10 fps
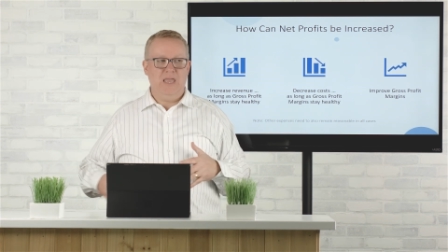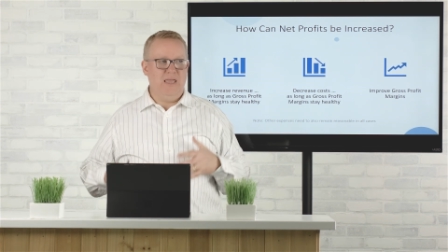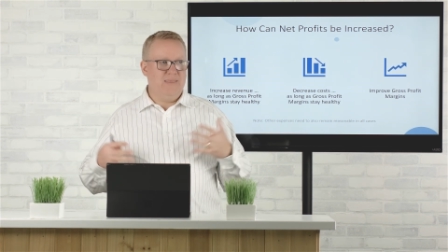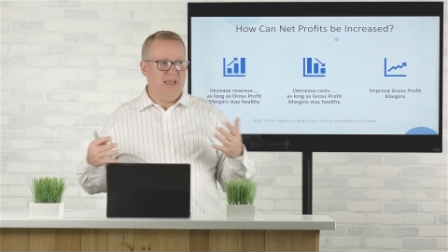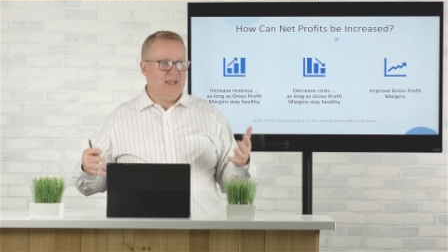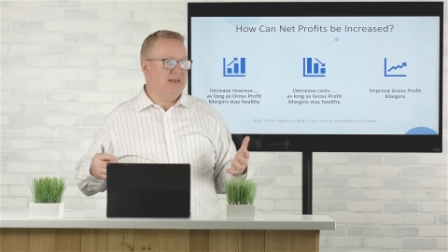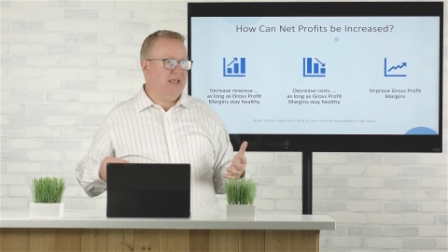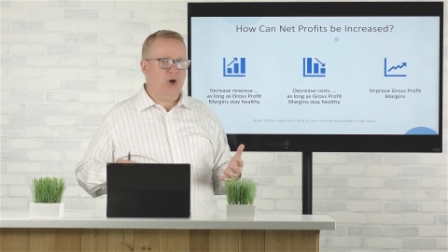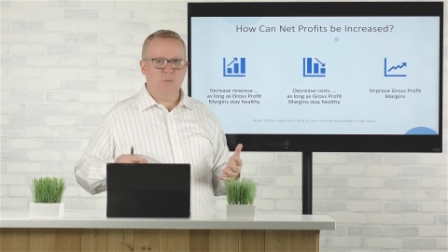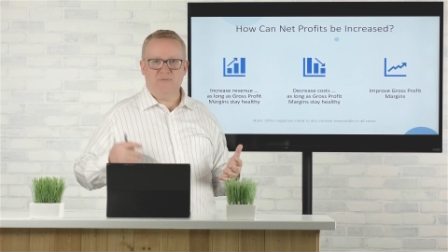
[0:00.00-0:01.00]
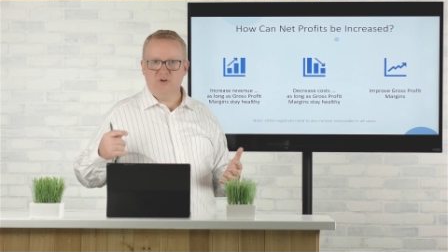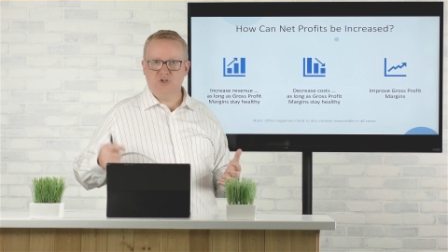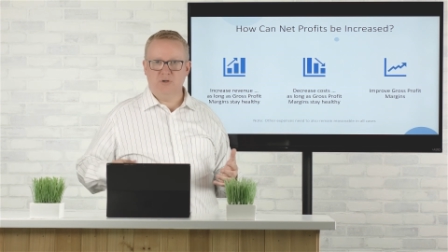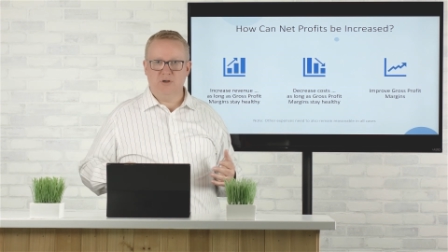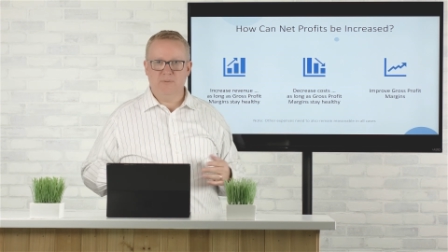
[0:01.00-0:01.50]
and that can help for
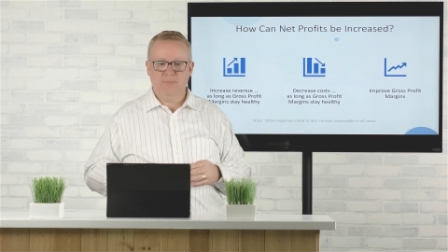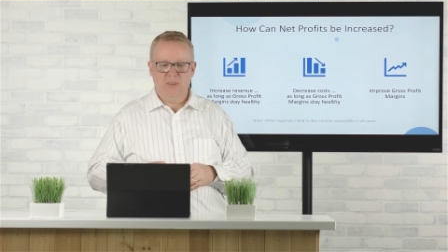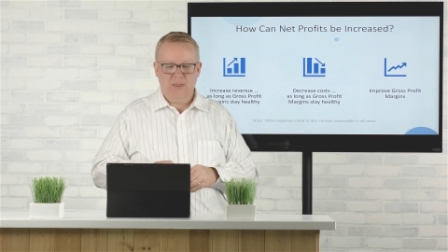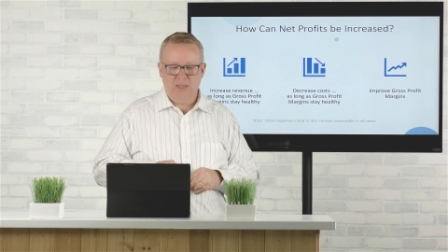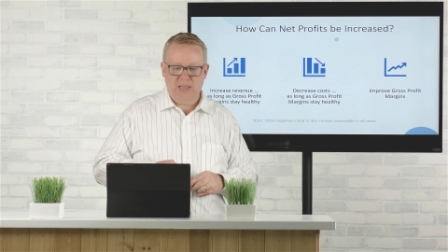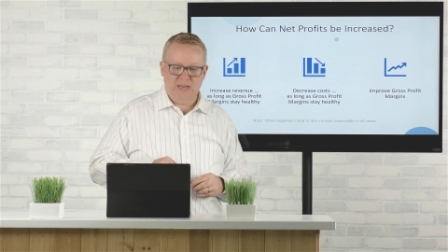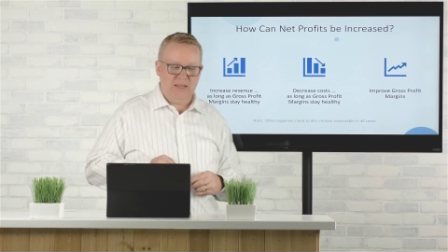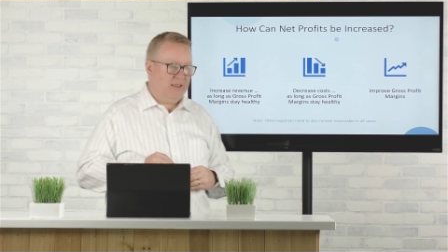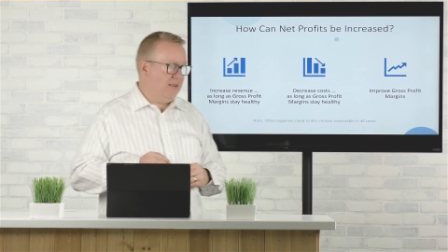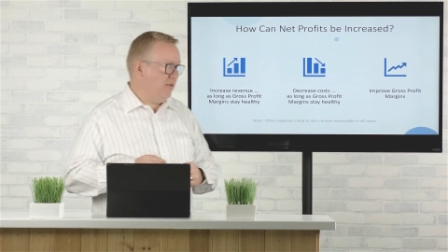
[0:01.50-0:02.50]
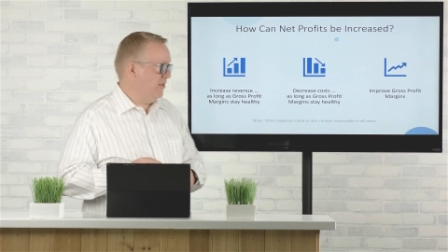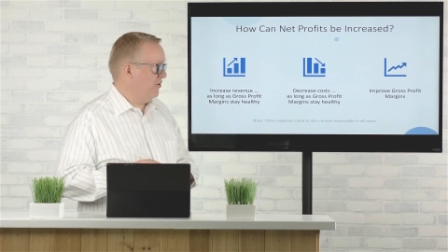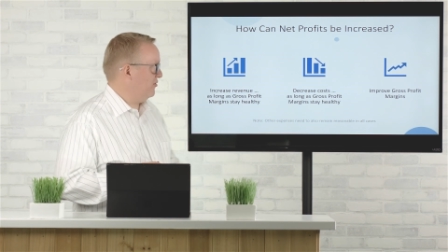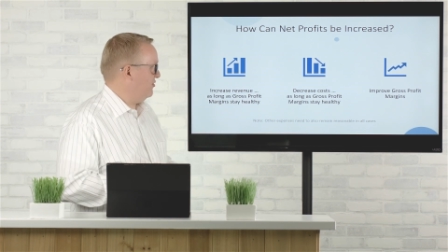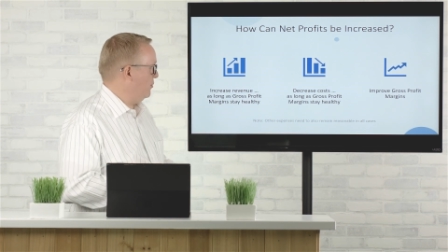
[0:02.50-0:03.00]
sure. And
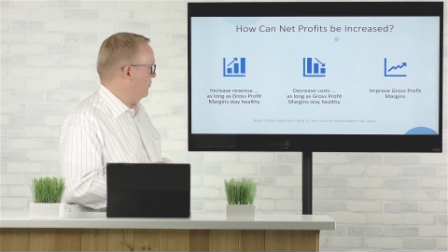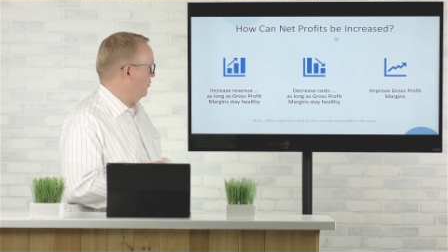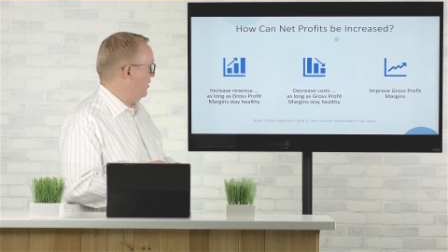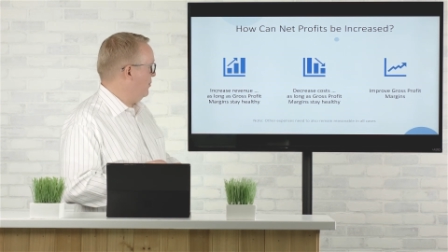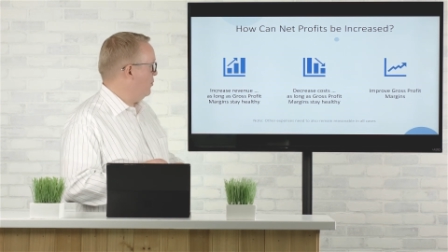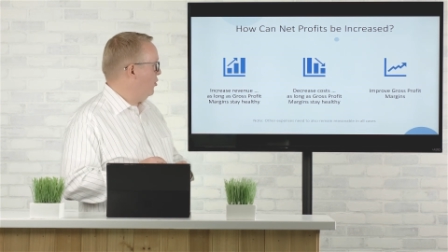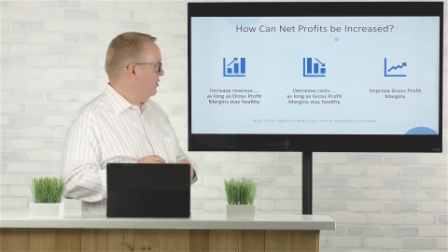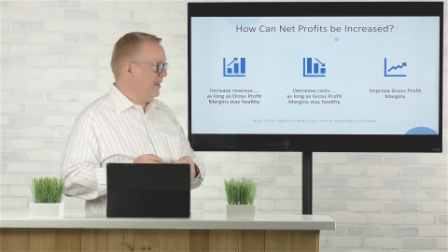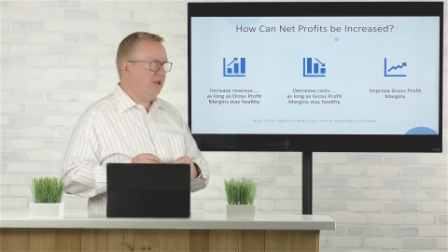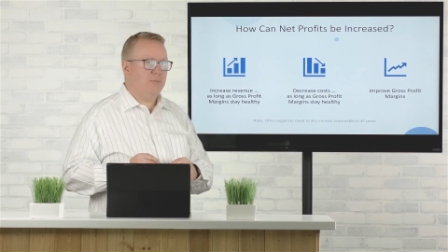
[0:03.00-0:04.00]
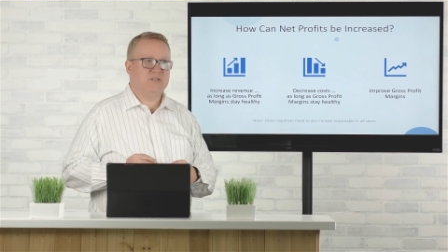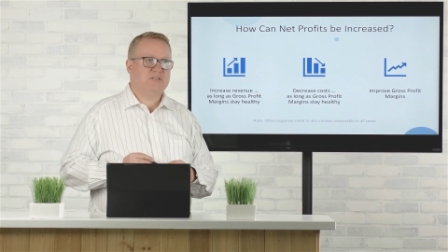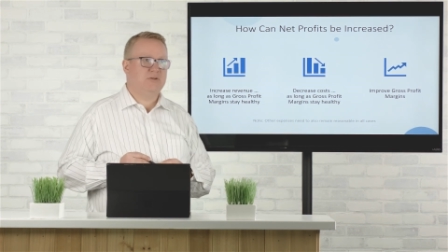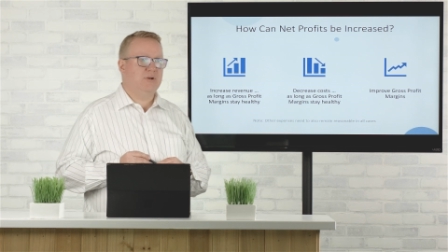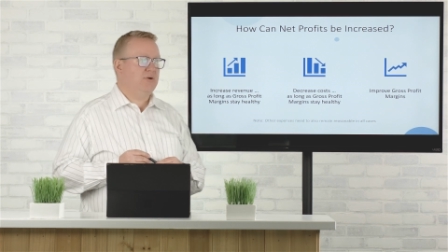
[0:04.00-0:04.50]
those are some really important
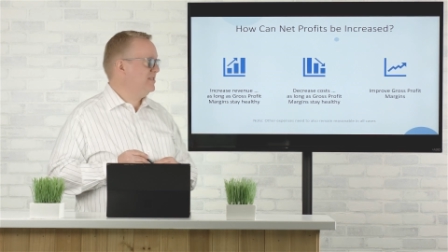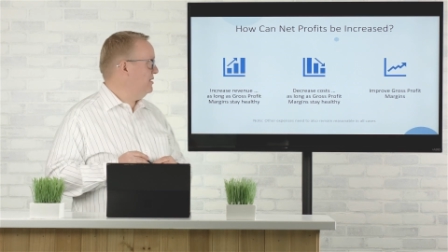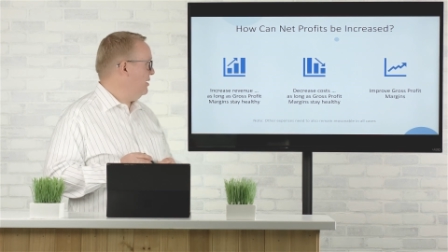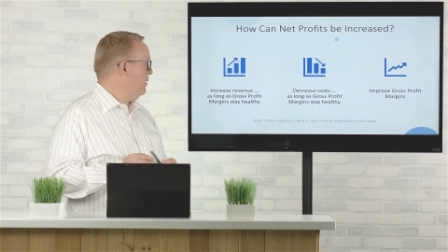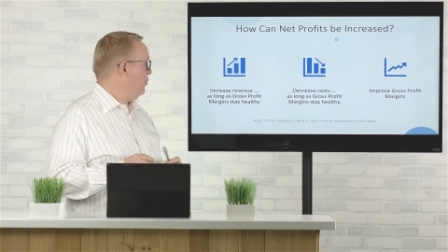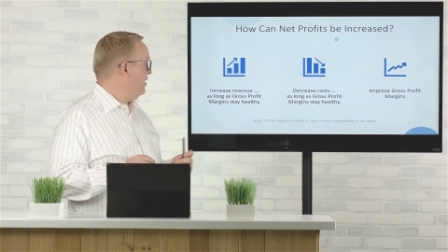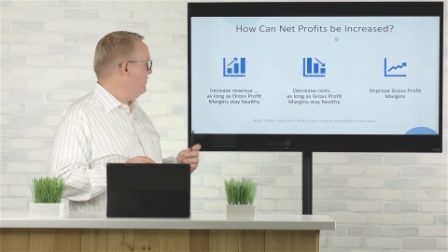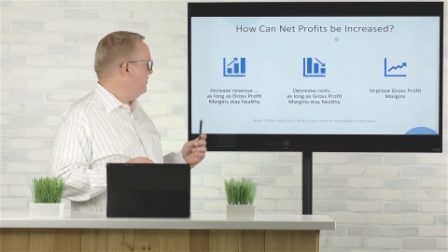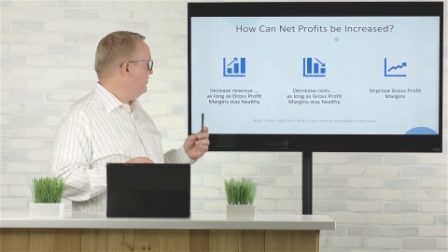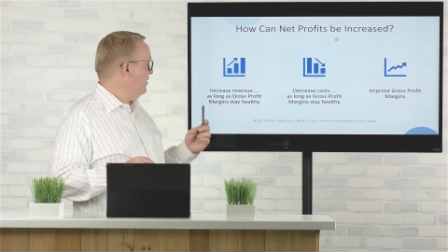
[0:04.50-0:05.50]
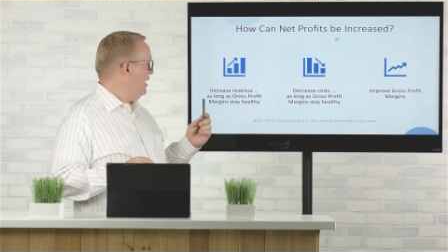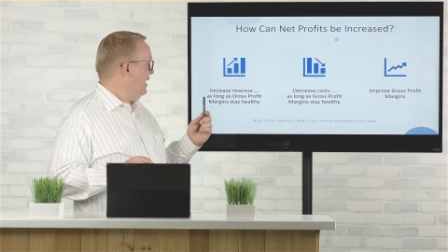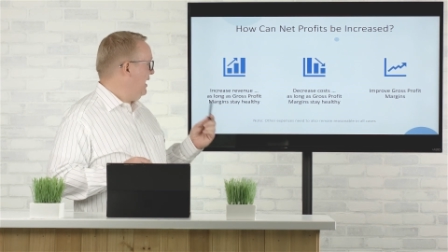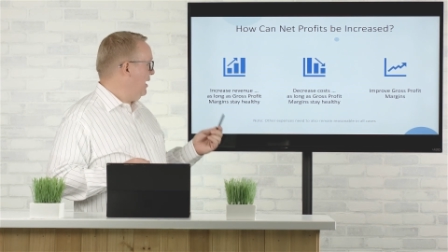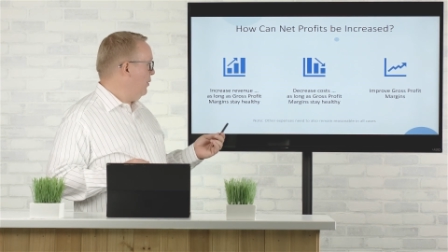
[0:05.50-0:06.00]
elements to increasing our net profits.
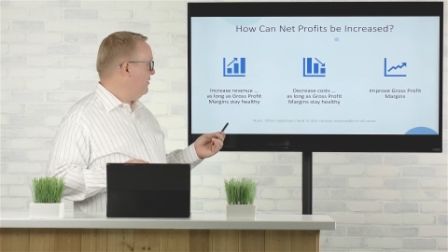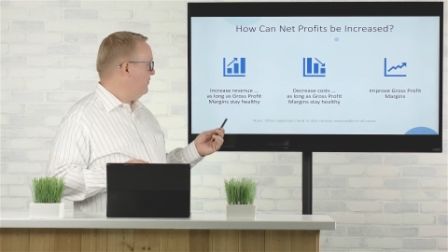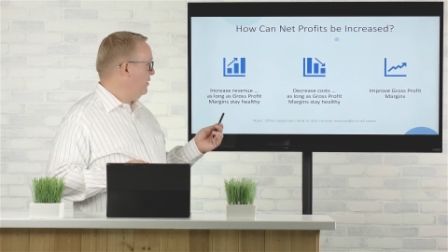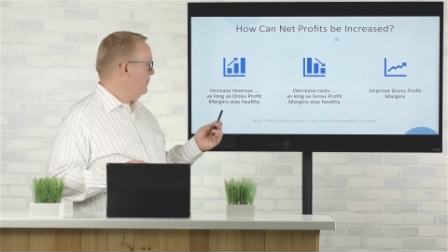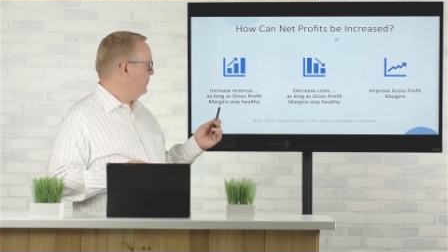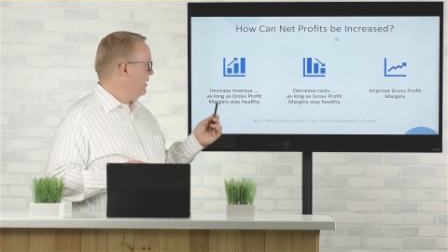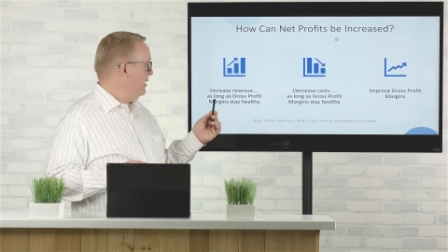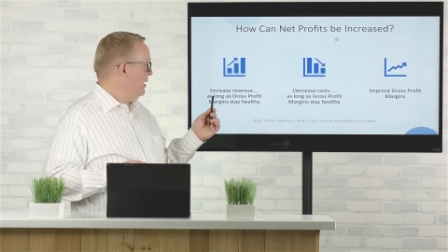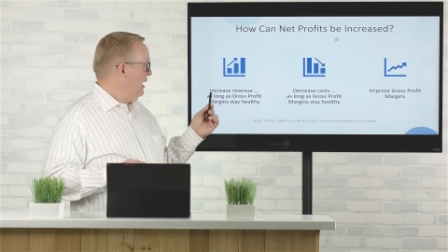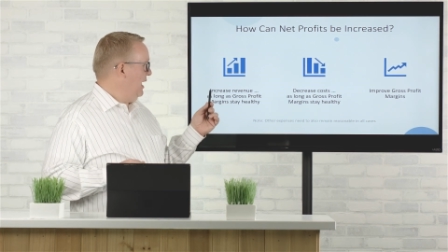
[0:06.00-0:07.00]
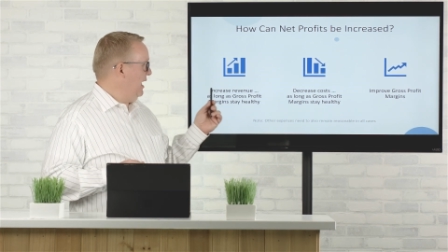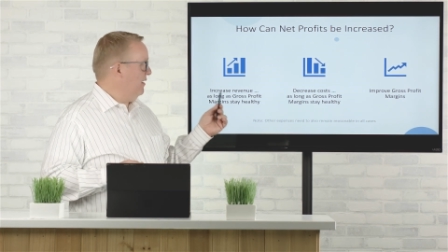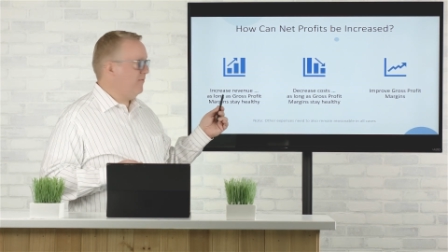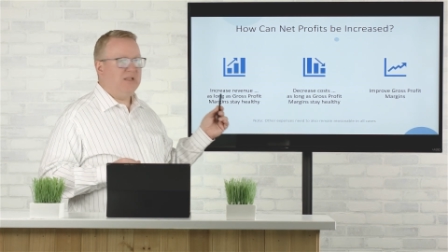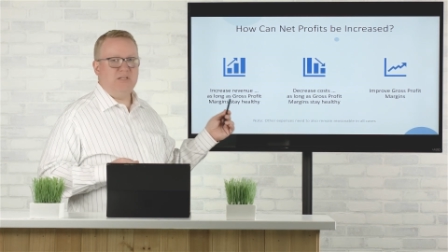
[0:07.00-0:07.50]
However,
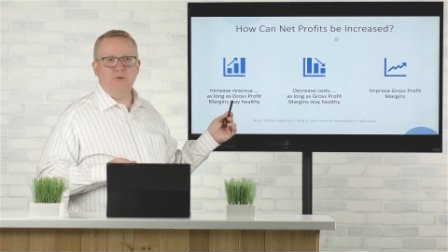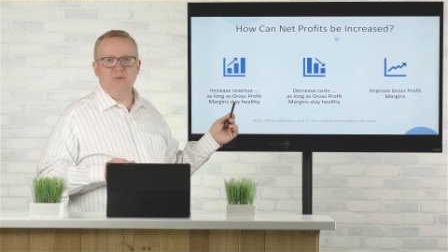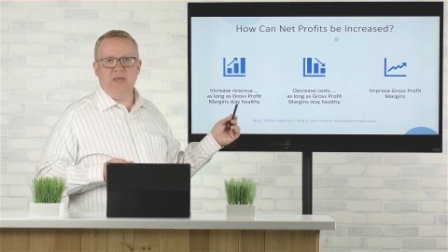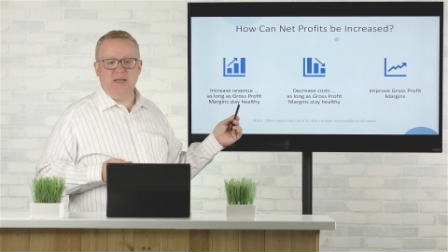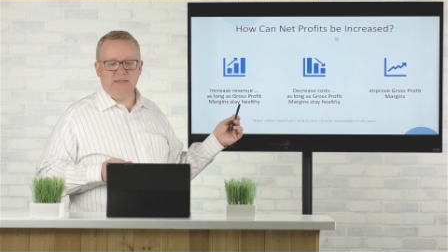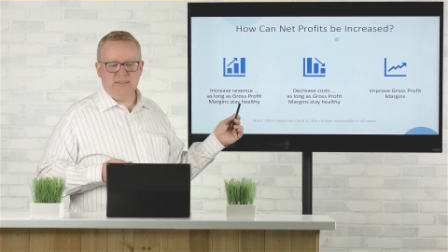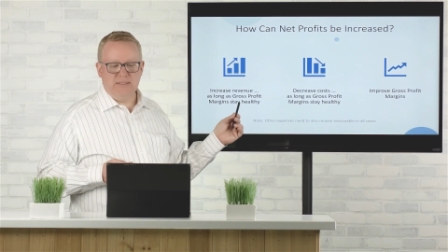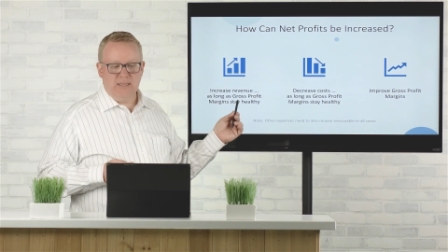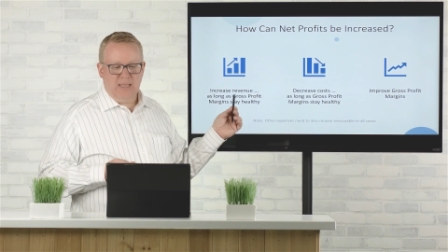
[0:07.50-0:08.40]
if we do that